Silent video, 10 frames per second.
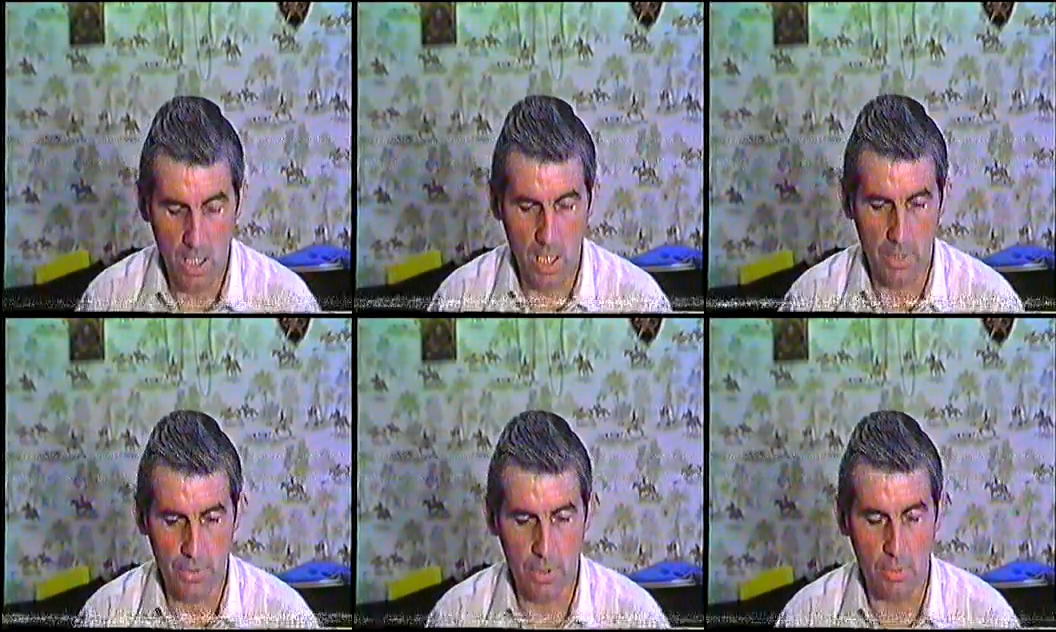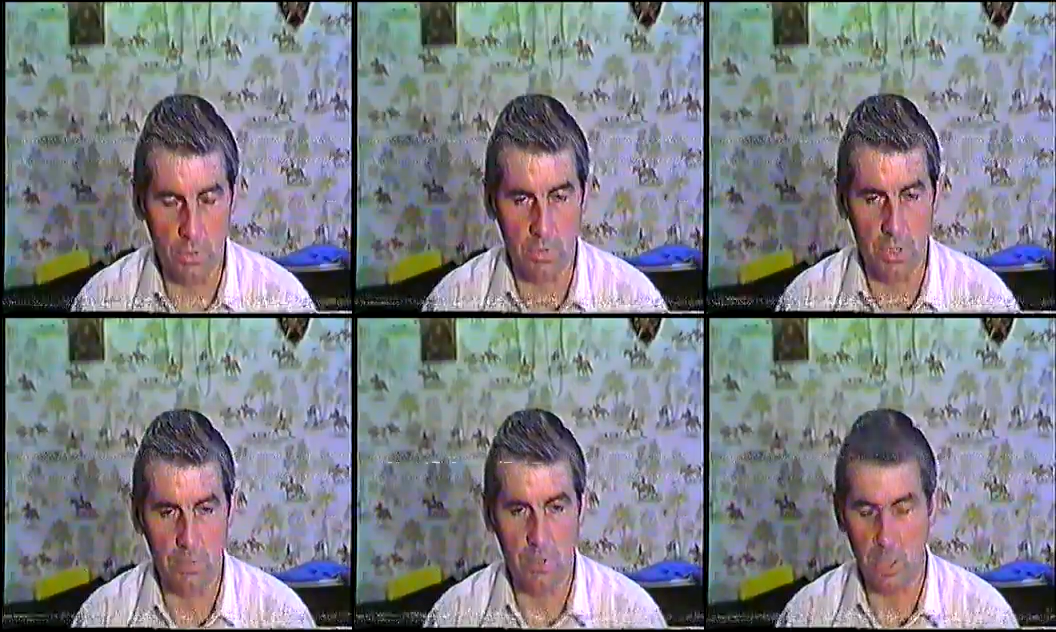and so was
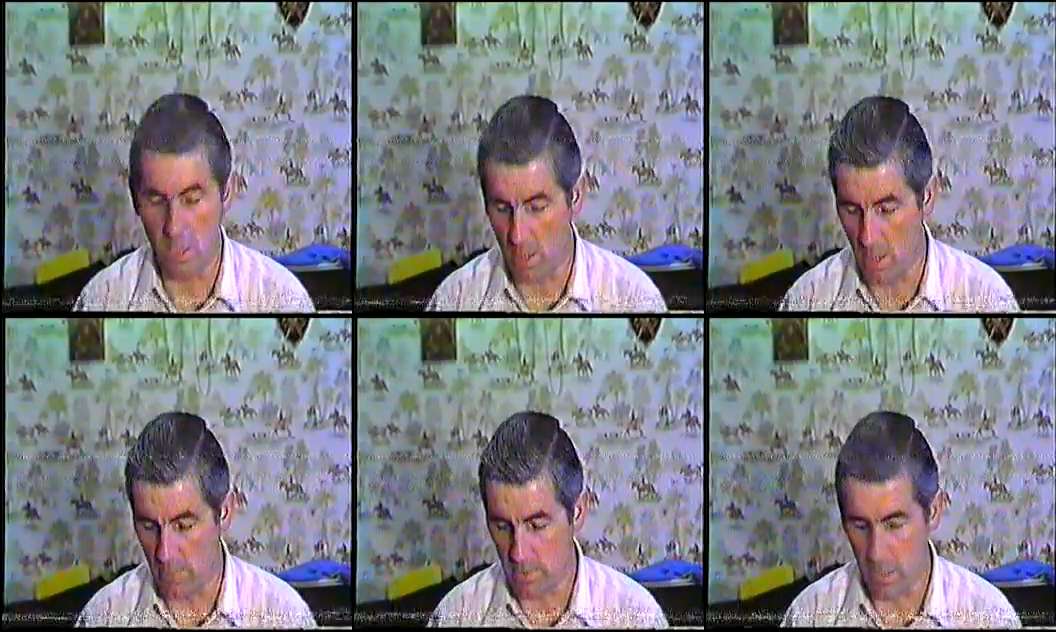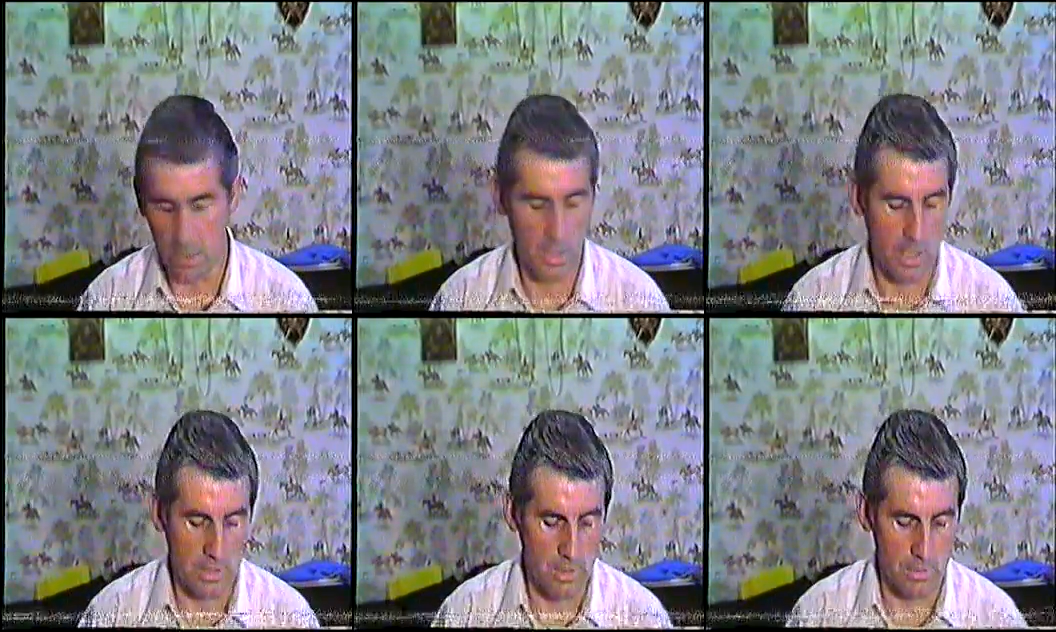Bridget McHale of
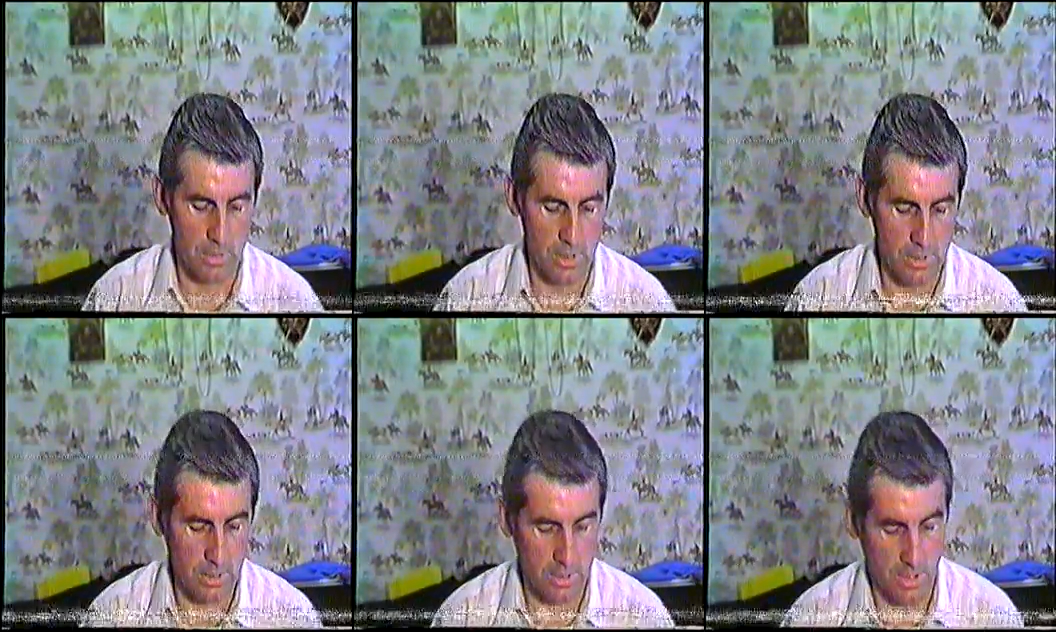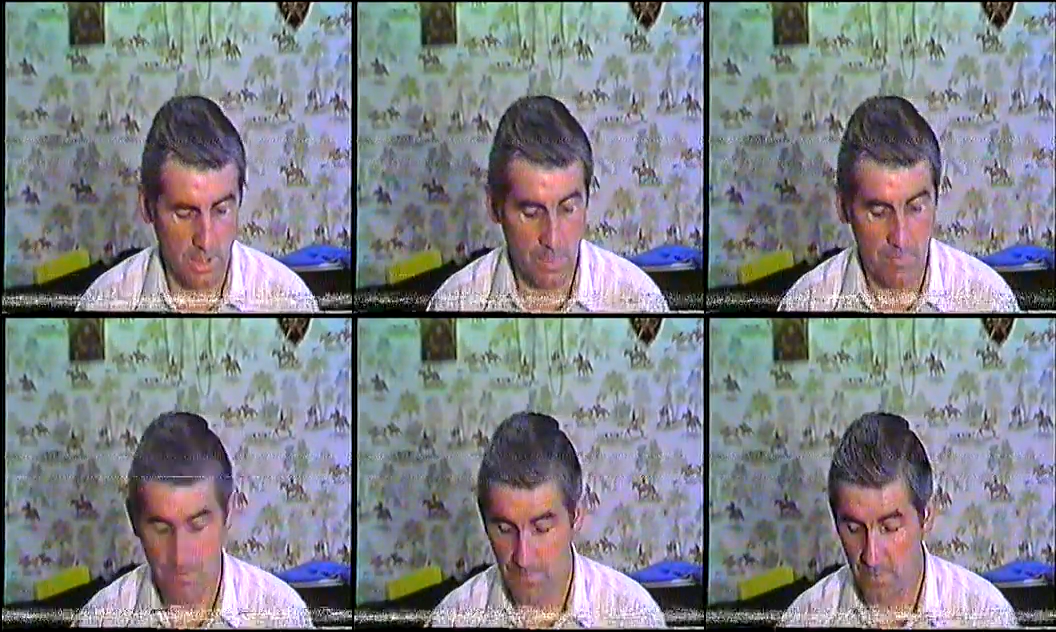Carrickines. She was the assistant
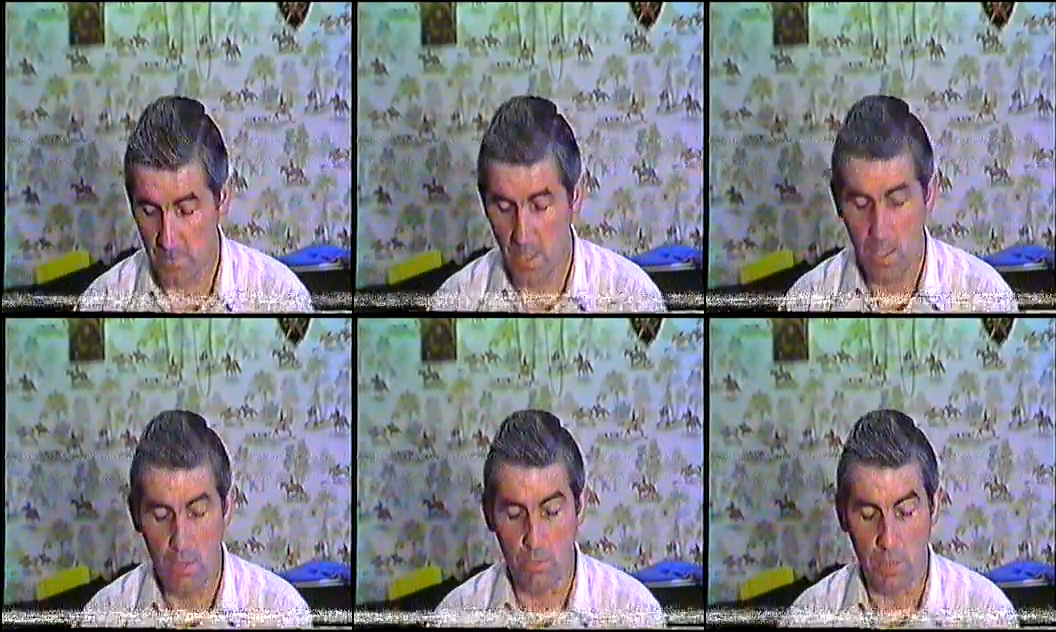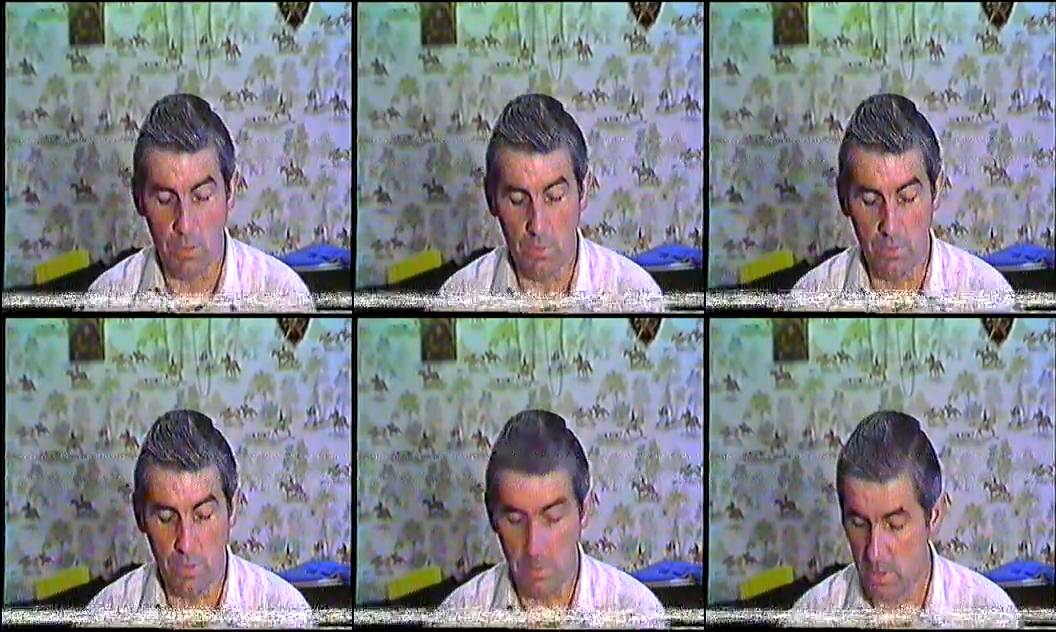when they
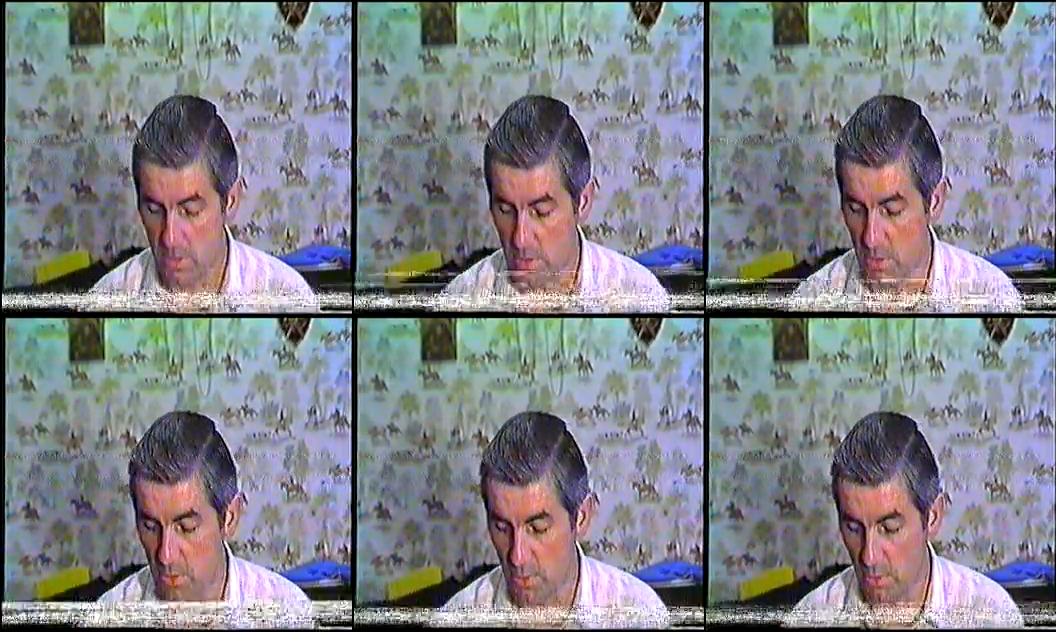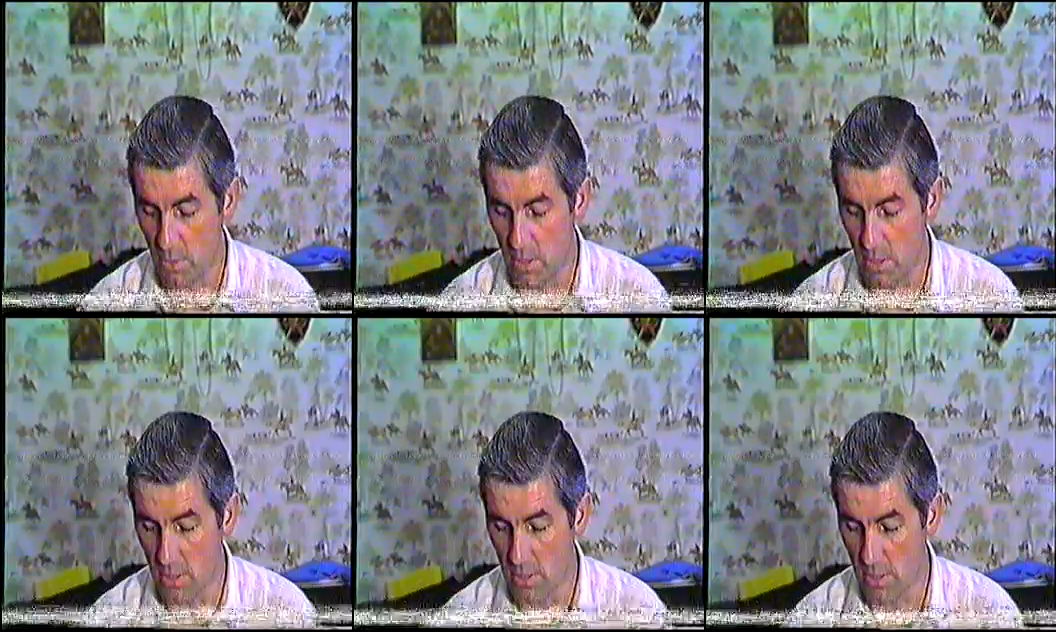moved up to the new school in
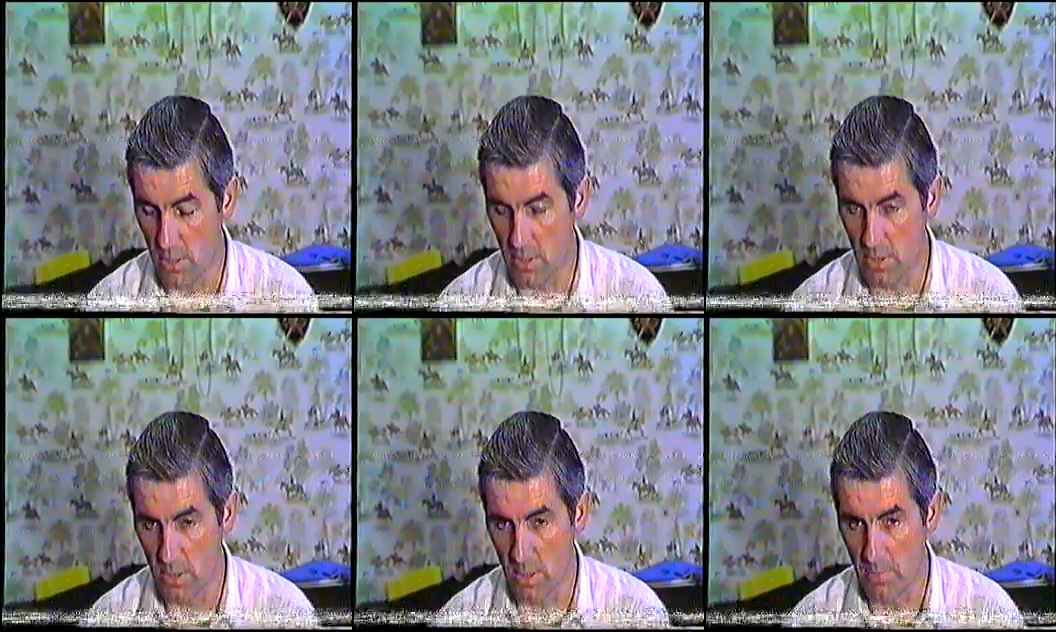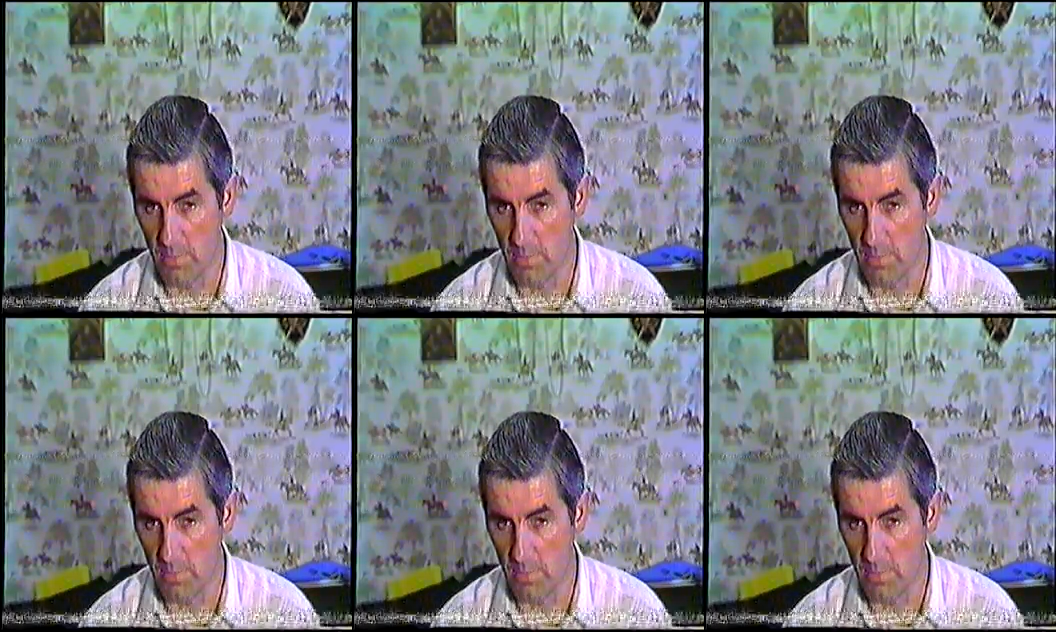1933.